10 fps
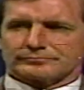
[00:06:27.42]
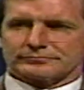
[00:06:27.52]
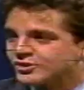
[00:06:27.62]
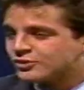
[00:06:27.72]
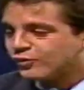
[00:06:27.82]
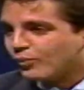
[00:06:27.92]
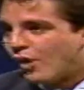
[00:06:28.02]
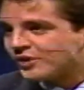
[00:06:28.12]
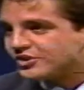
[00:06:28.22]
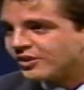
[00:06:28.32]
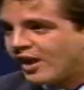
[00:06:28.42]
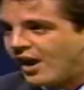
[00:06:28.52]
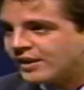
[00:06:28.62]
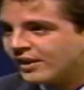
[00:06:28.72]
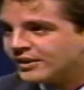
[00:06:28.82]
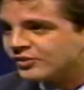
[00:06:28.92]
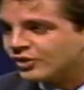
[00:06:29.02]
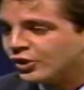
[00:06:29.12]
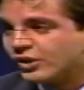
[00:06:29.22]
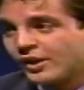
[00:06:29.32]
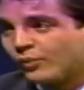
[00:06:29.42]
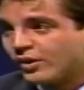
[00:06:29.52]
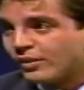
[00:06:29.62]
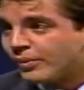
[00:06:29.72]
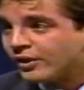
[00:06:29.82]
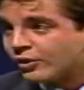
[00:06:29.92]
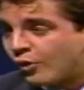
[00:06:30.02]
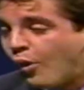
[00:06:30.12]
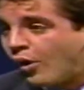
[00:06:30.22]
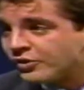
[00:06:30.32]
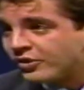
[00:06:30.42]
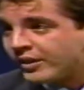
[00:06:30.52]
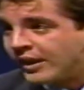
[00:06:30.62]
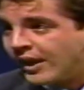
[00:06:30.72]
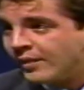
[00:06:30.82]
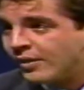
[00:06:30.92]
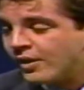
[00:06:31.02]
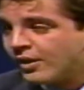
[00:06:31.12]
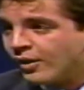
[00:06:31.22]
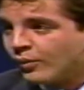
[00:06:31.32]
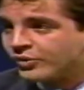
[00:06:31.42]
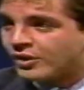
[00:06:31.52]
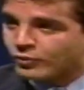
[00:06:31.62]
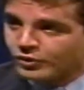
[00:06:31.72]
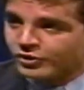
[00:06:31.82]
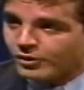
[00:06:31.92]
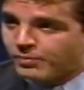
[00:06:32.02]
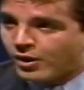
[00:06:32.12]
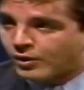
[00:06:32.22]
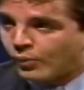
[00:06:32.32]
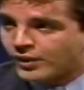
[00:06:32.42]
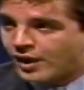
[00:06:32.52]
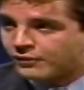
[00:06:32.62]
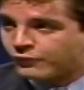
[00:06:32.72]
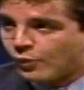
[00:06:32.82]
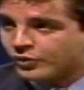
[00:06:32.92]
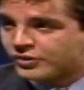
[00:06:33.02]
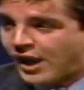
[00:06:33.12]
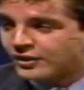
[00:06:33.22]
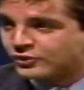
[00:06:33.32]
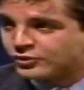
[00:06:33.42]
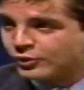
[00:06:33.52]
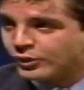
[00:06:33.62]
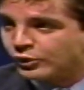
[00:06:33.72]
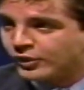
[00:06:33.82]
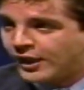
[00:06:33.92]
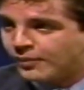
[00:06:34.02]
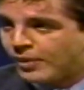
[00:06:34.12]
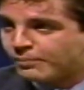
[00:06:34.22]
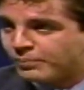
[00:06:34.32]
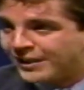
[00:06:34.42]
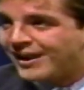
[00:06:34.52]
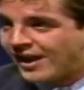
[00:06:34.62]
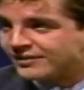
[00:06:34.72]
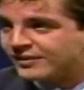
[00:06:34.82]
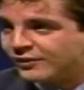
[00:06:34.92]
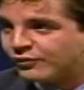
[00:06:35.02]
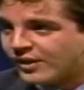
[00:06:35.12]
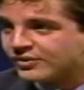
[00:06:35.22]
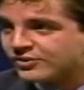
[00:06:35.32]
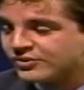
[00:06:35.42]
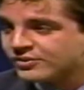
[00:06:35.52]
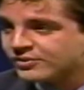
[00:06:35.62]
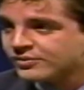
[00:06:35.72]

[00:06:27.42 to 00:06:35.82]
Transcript: Now, just from watching the highlights, it looked like one of the bigger calls of the game was that Roselle Park went on 4th down and 2, and you came up big on defense.